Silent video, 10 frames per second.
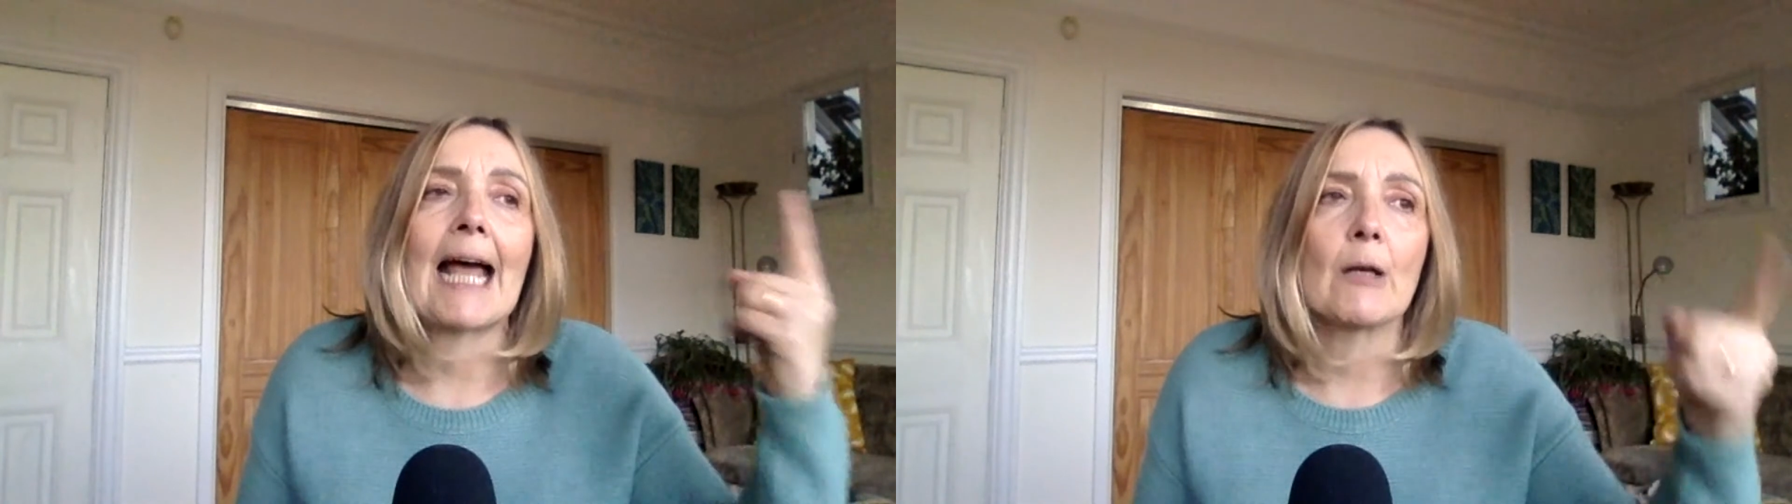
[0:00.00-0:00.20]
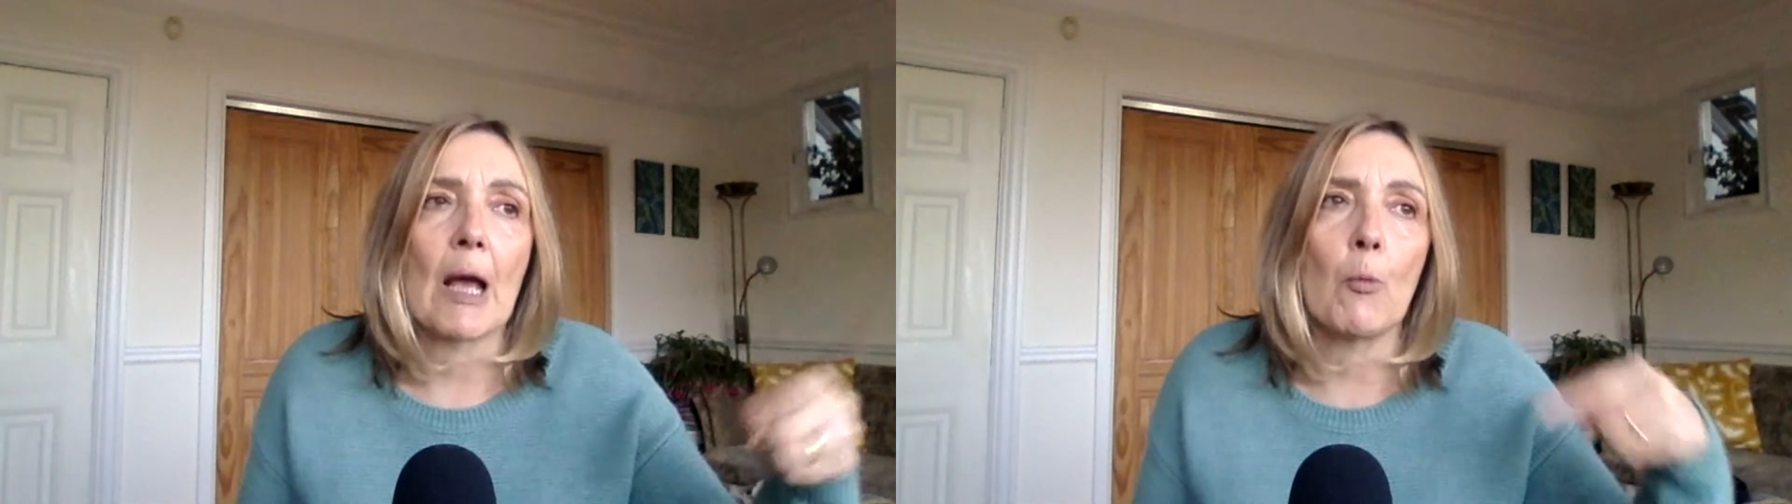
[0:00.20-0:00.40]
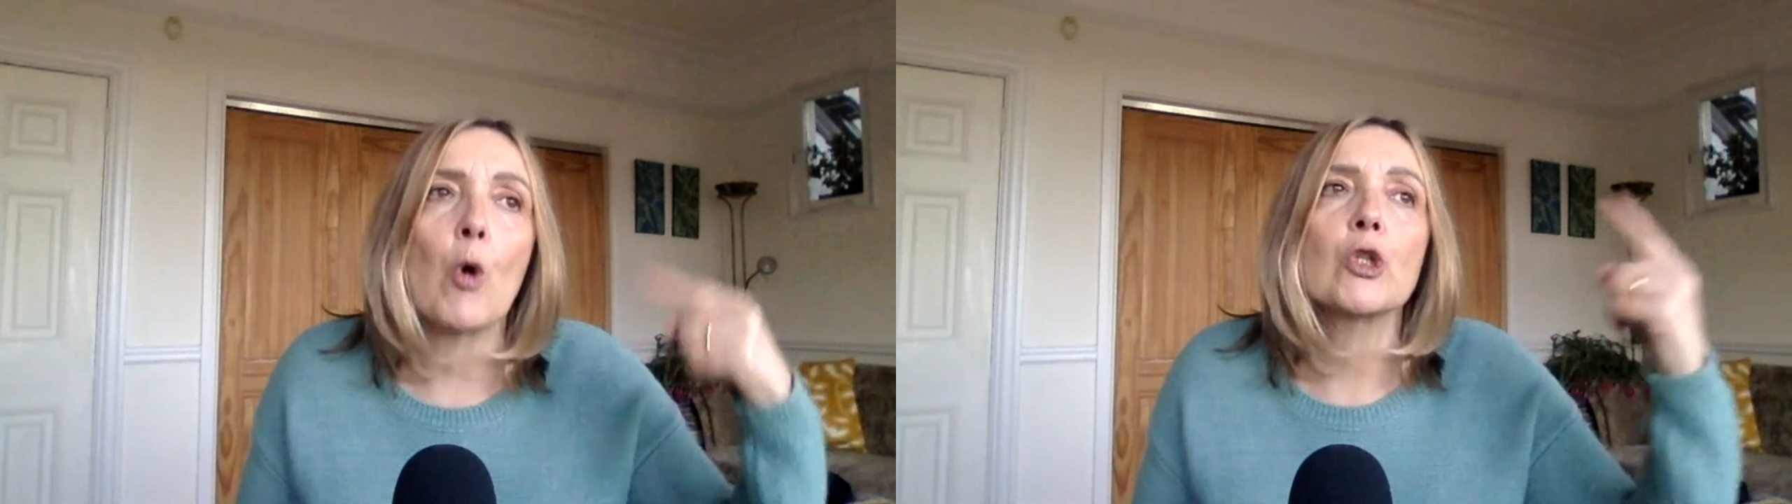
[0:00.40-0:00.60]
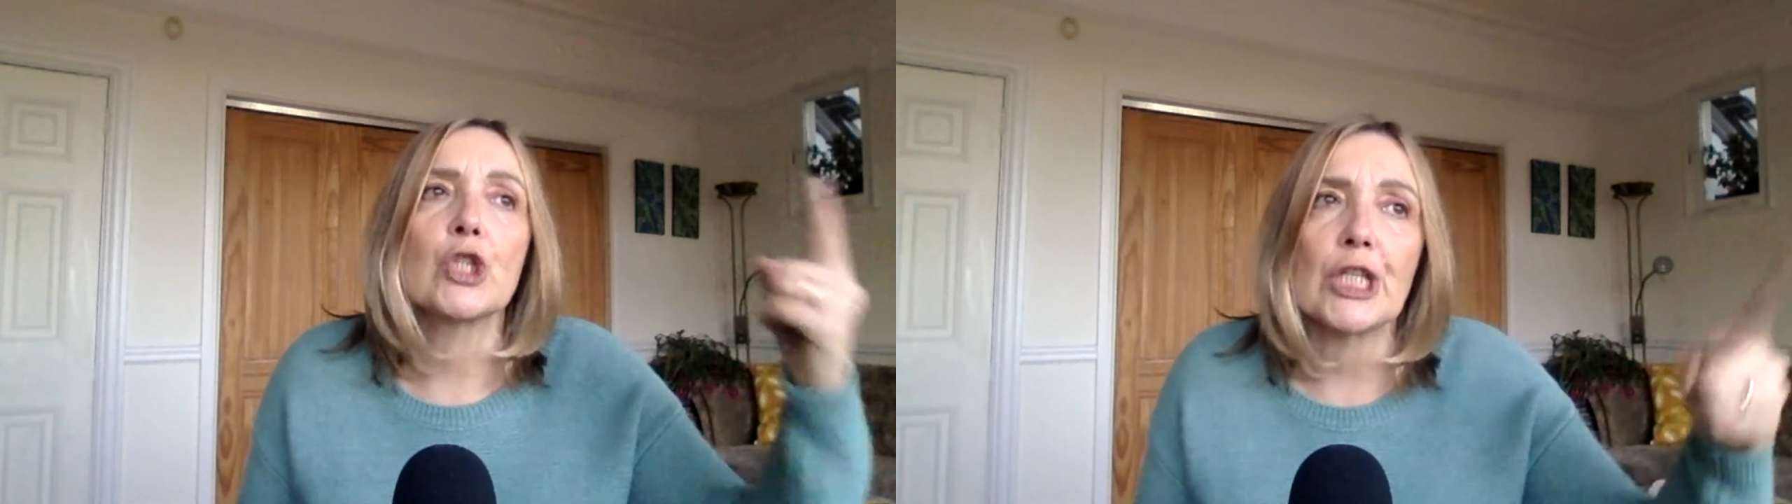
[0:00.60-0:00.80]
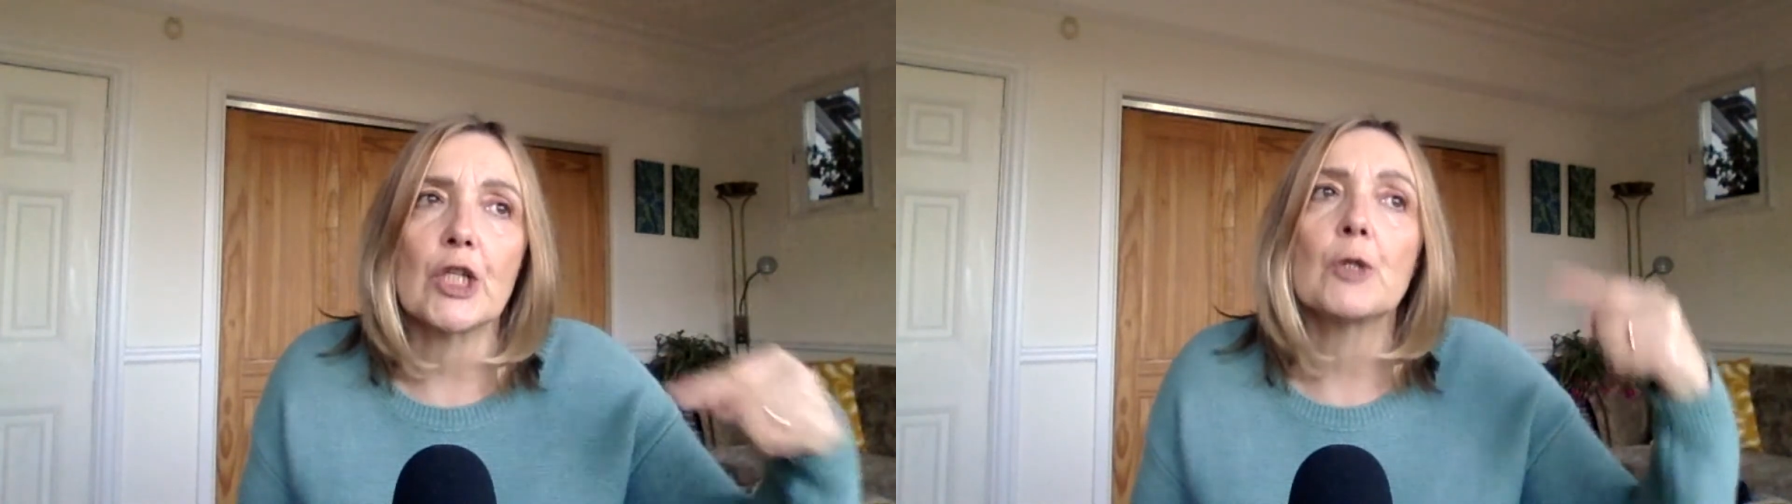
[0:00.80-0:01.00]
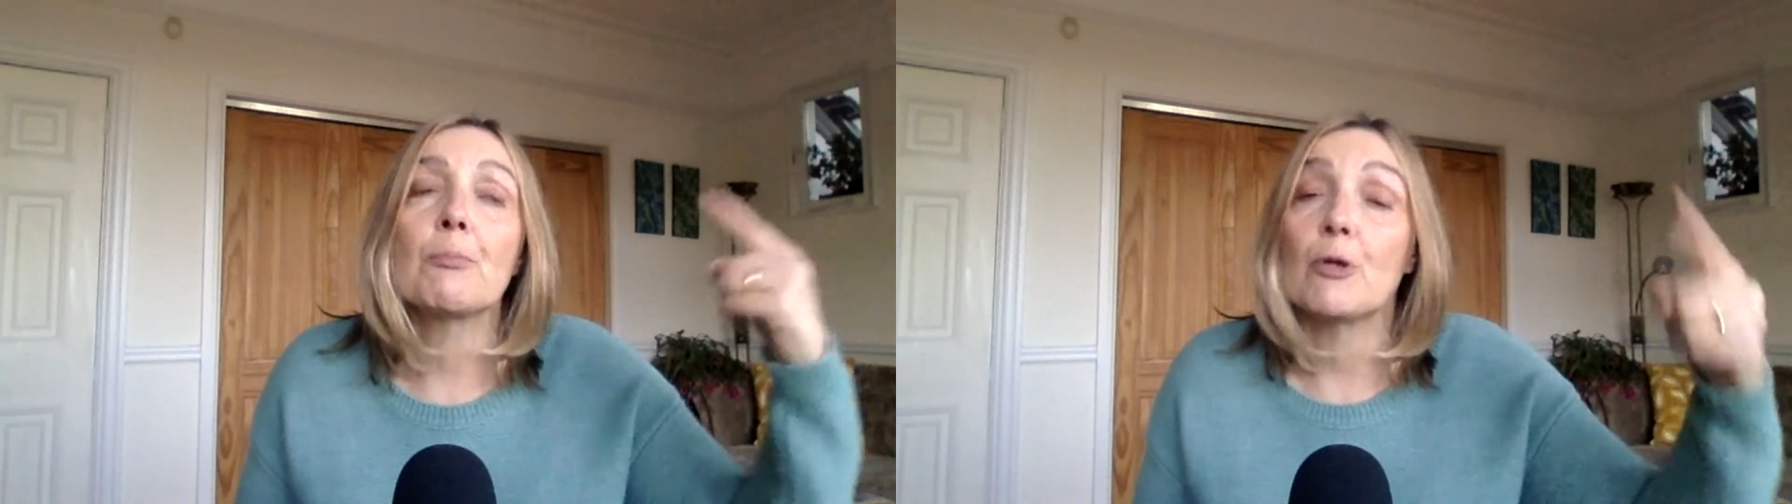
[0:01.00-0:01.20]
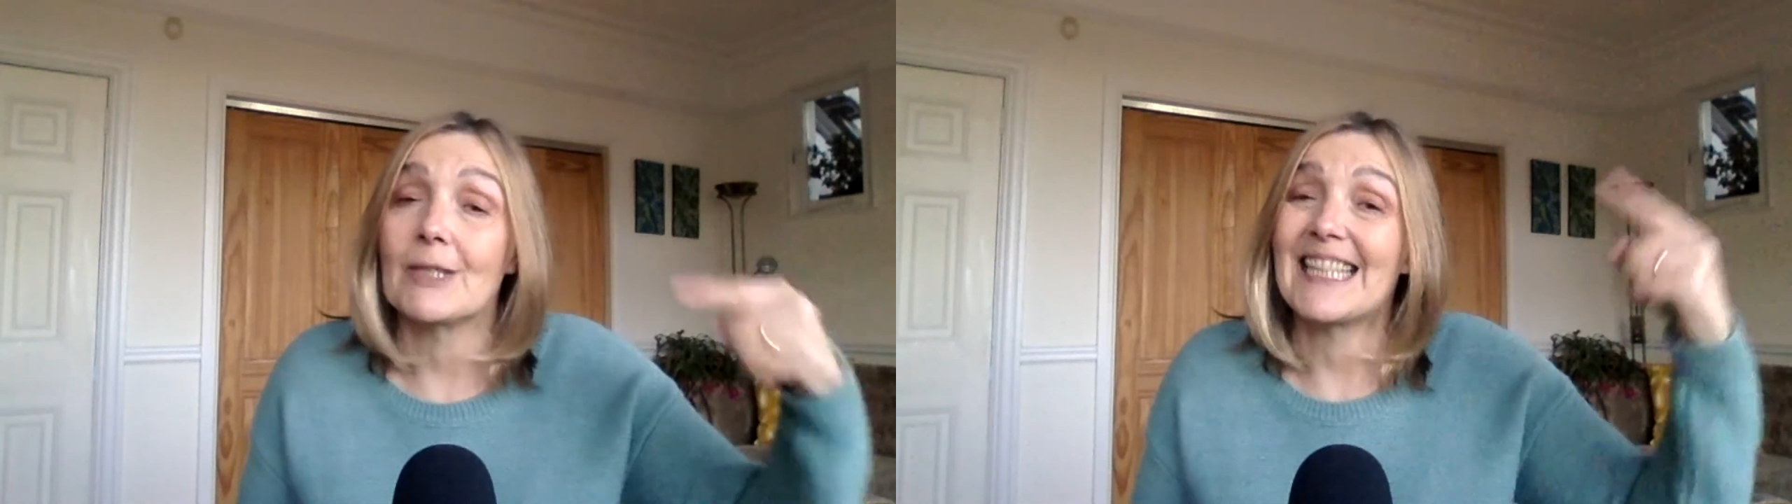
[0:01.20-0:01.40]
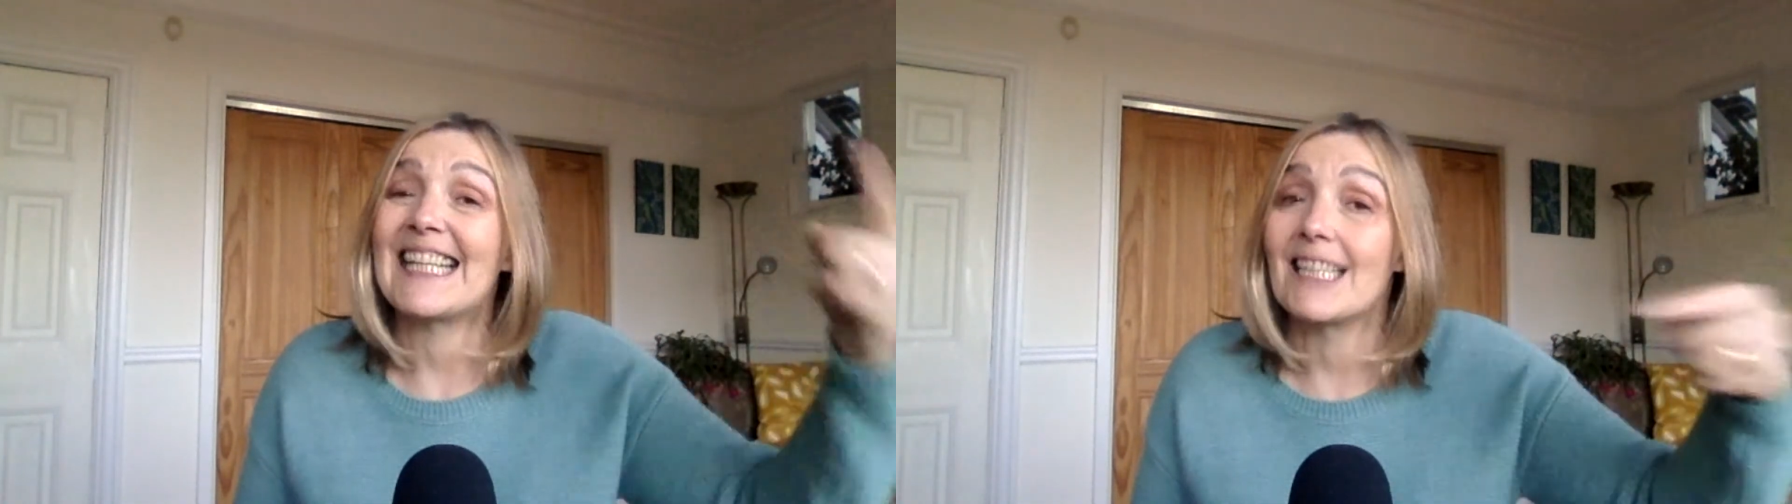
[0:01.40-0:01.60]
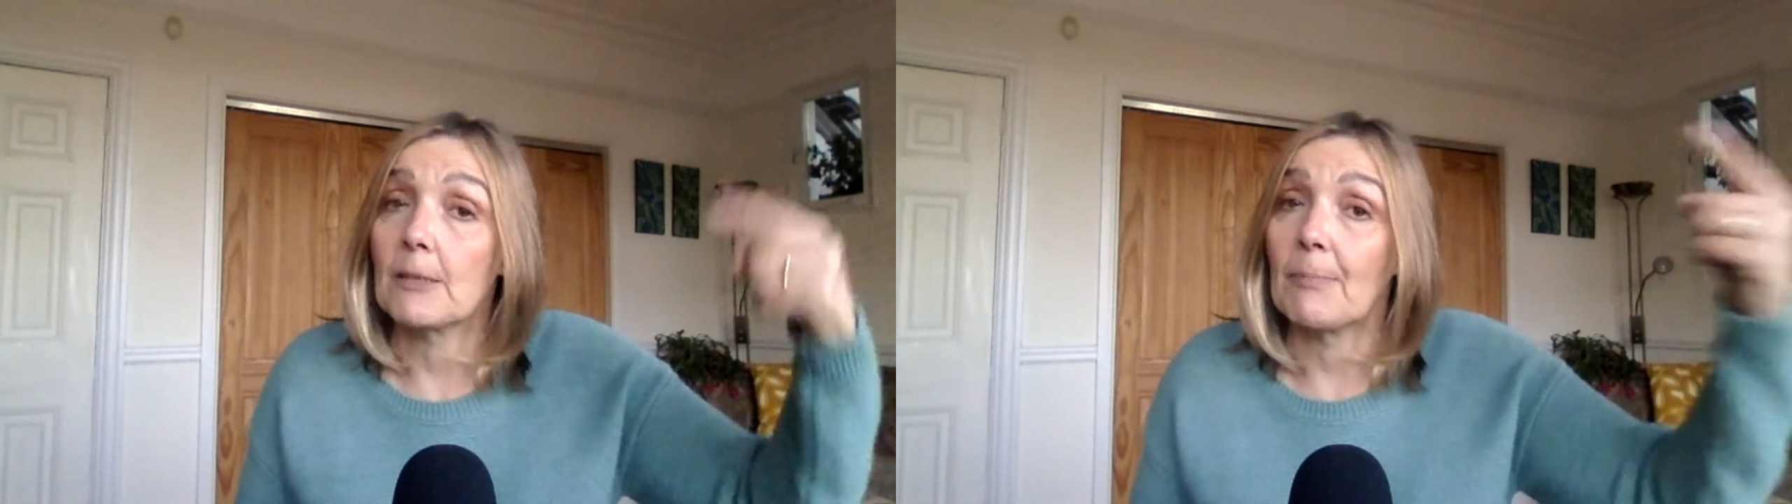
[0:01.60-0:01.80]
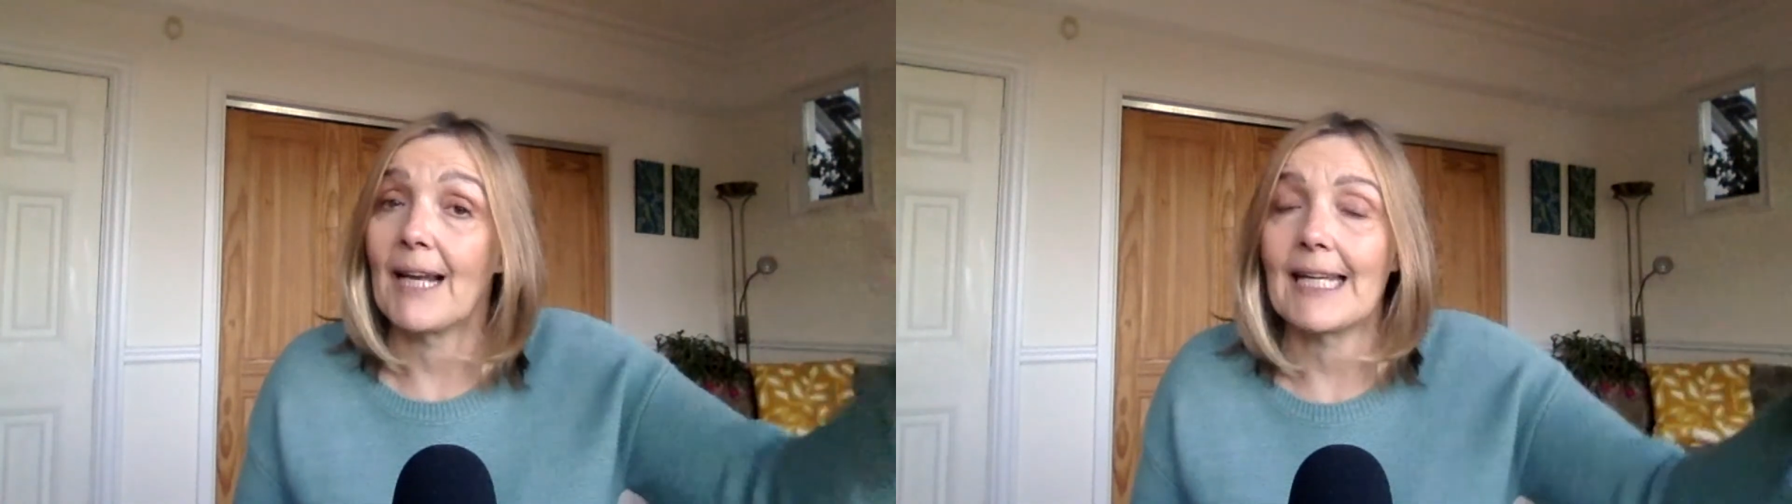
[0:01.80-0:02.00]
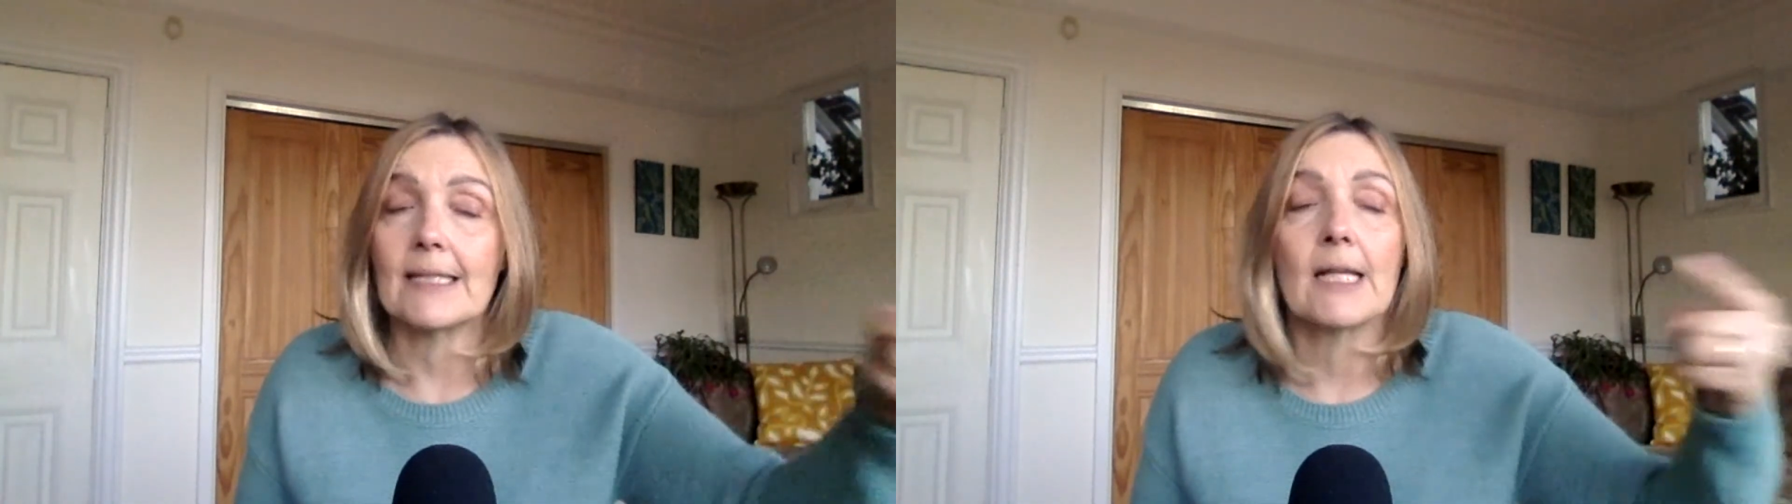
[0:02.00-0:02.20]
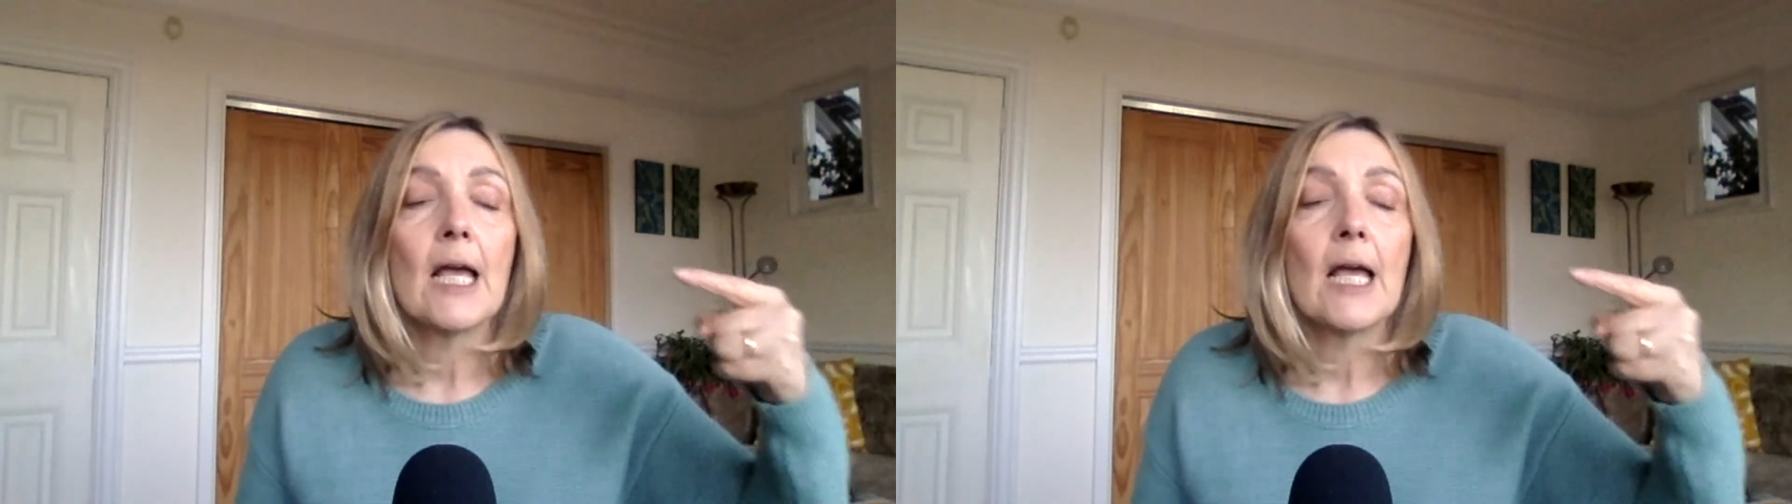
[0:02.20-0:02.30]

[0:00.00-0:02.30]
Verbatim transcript: and what she could put into place.